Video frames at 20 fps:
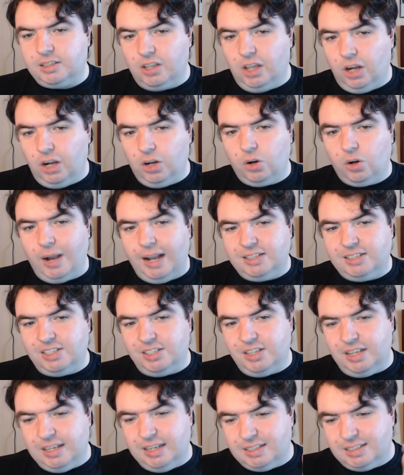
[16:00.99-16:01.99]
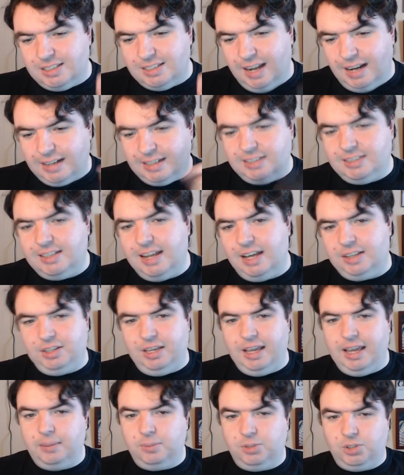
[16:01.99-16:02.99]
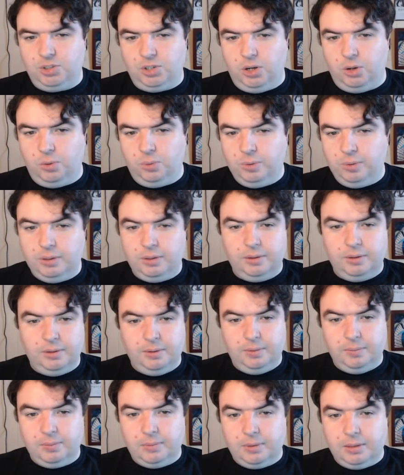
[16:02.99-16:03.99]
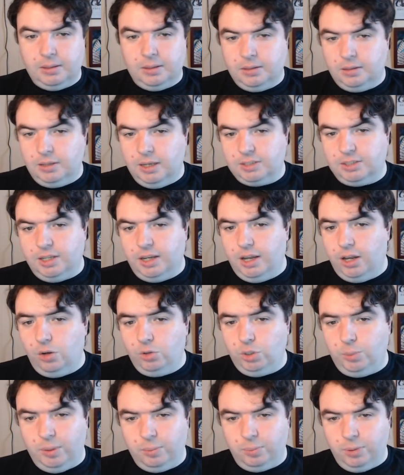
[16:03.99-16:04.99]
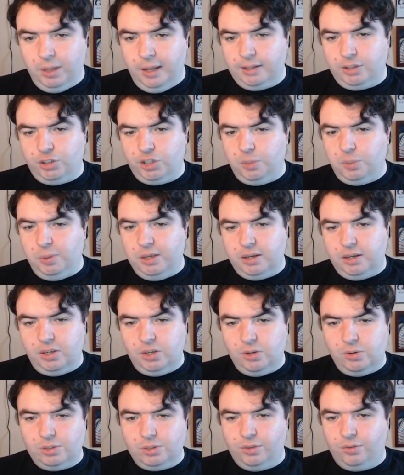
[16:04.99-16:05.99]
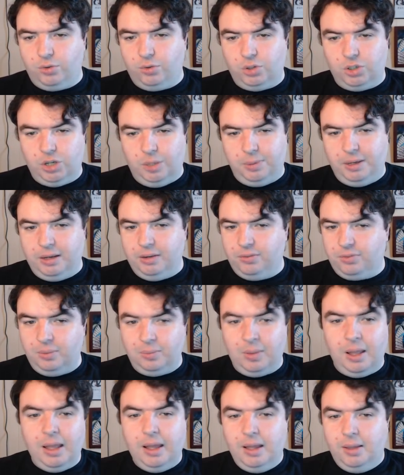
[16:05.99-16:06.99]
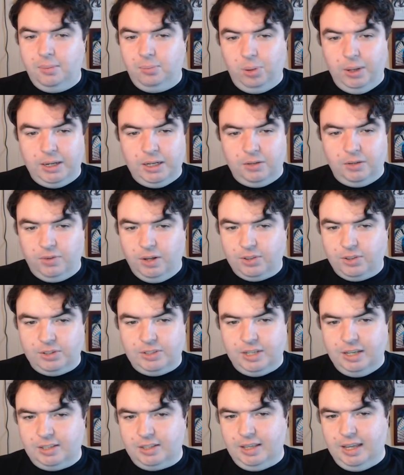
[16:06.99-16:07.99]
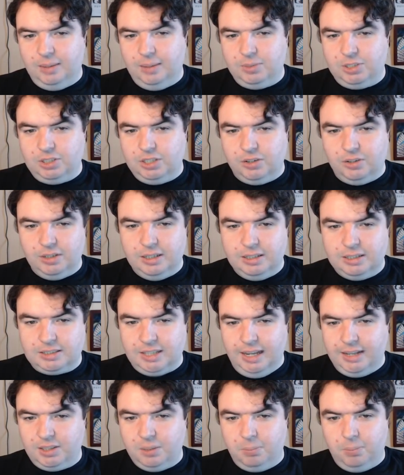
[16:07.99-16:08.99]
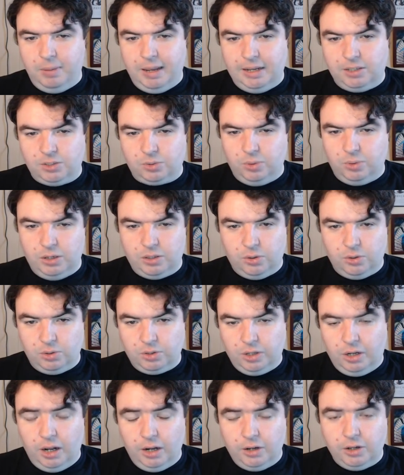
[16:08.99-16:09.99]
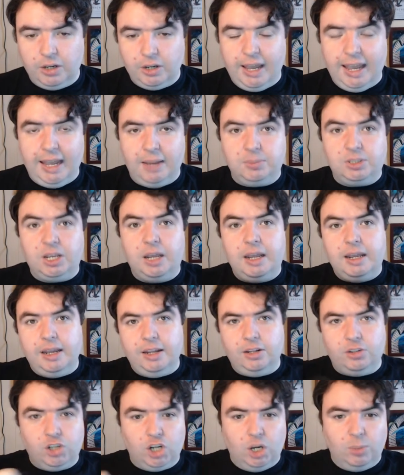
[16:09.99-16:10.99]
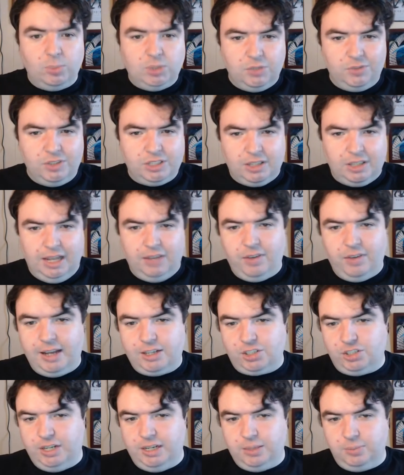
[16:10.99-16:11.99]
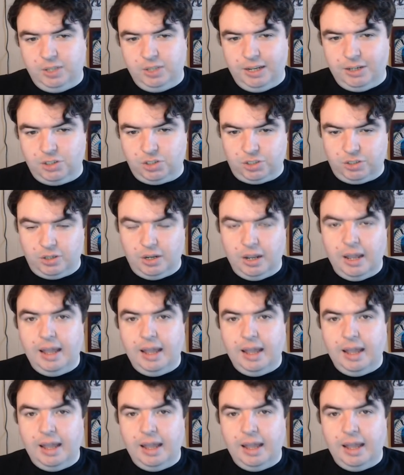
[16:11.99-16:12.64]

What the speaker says: Log Horizon is not a death game show. SAO, to be blunt, could be accused of cribbing from plenty of other death game series like The Maze Runner or The Hunger Games in terms of its live-action adaptation.